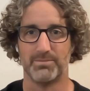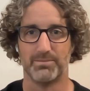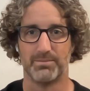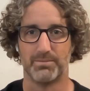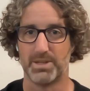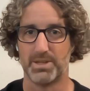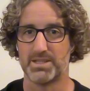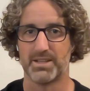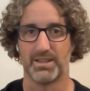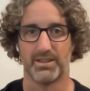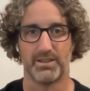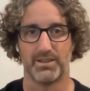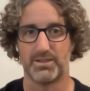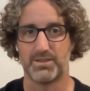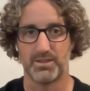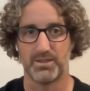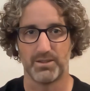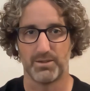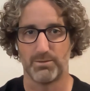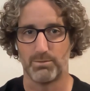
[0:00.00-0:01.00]
be selling
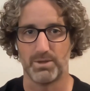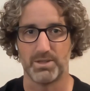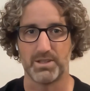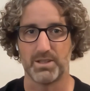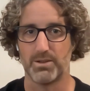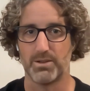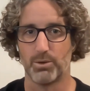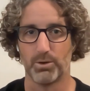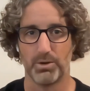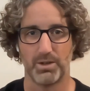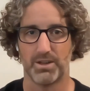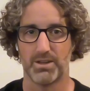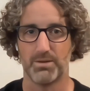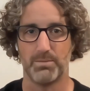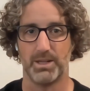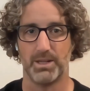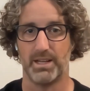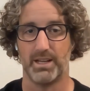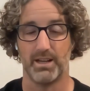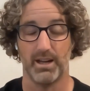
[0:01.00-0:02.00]
to the risk and audit
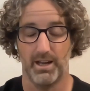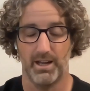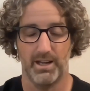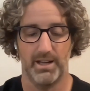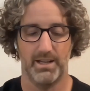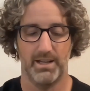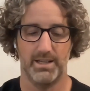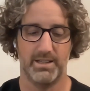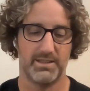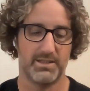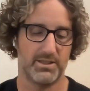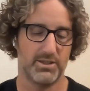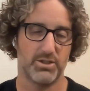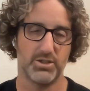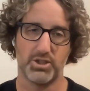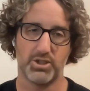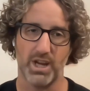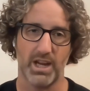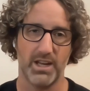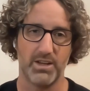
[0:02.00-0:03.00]
committee. It just
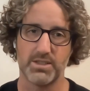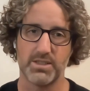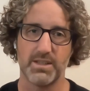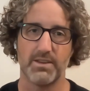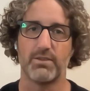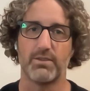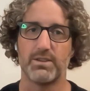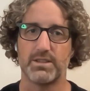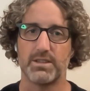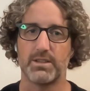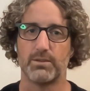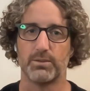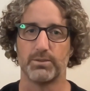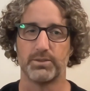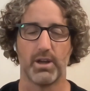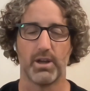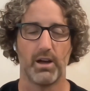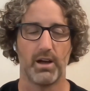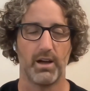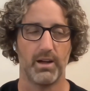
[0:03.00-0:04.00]
changes every single
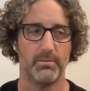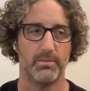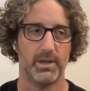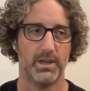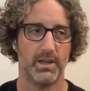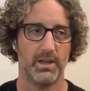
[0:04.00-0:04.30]
time.